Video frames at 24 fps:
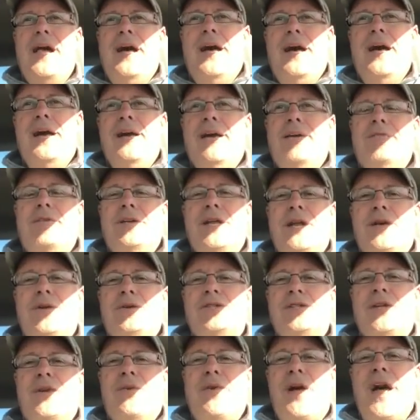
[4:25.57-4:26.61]

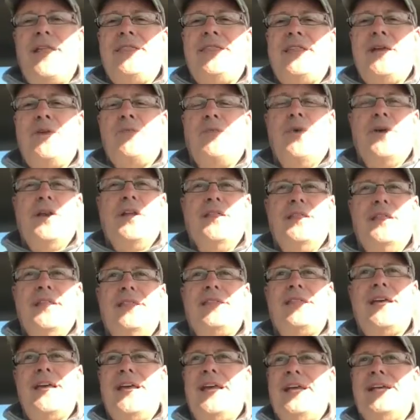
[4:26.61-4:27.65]
I think one of the
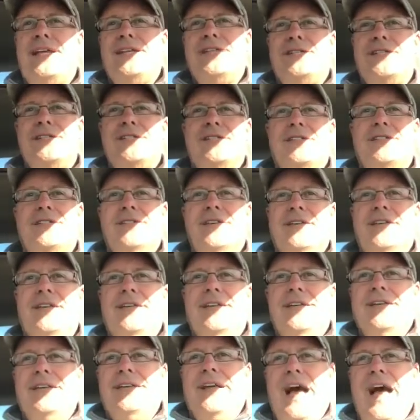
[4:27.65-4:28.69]
things
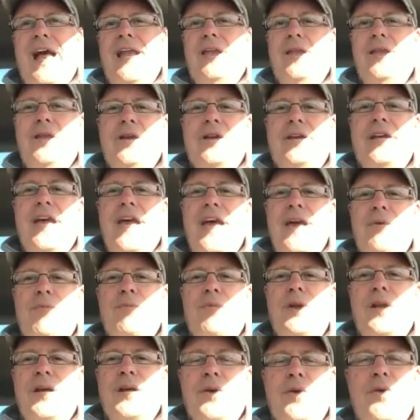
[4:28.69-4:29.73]
I look at
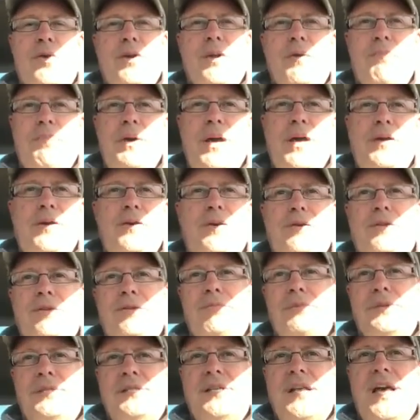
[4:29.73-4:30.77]
when I go on a boat,
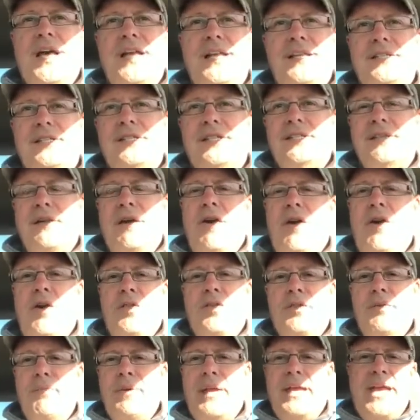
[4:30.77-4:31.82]
besides
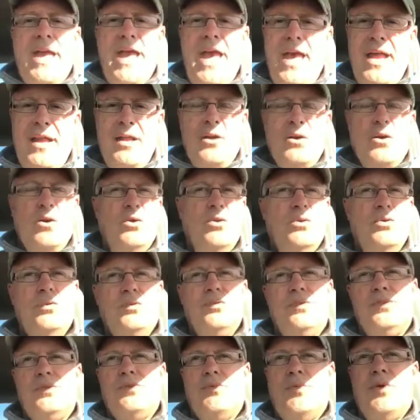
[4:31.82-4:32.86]
all the
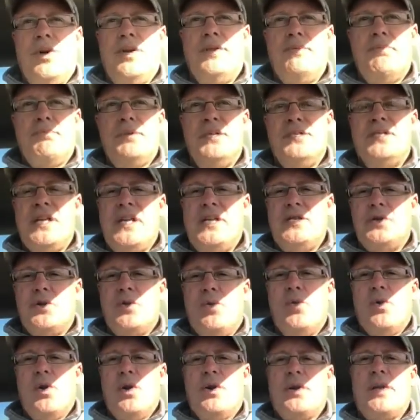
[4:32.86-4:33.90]
mechanicals, what
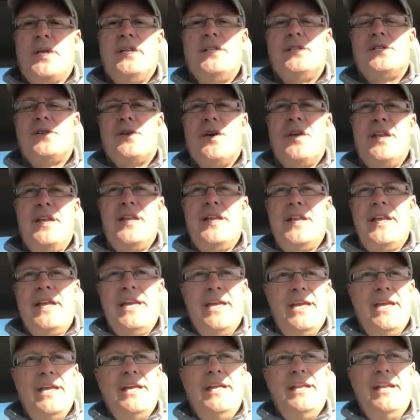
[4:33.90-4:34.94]
potential work it's going to
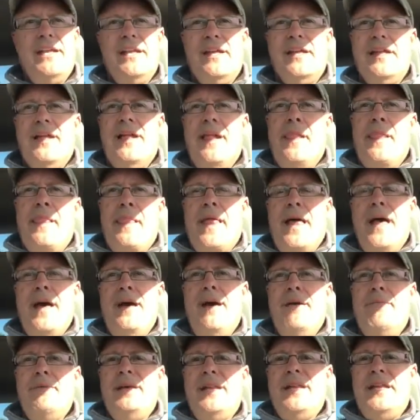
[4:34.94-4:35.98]
need,
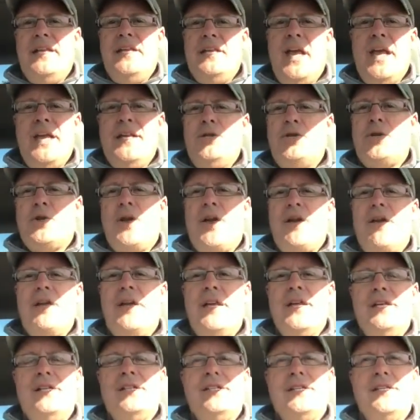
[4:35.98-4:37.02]
any danger
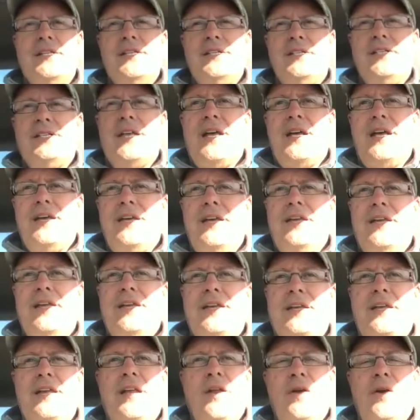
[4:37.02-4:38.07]
areas, is,
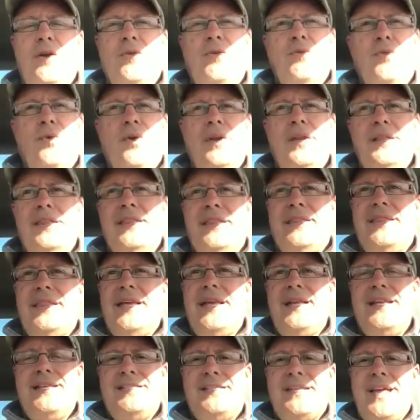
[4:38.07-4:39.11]
one of the
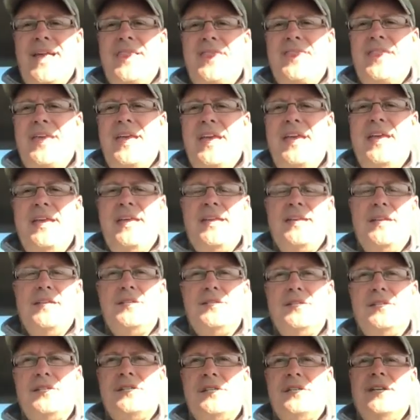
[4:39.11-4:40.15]
things I think
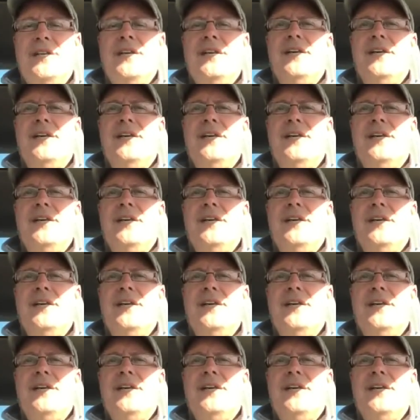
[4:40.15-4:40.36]
is,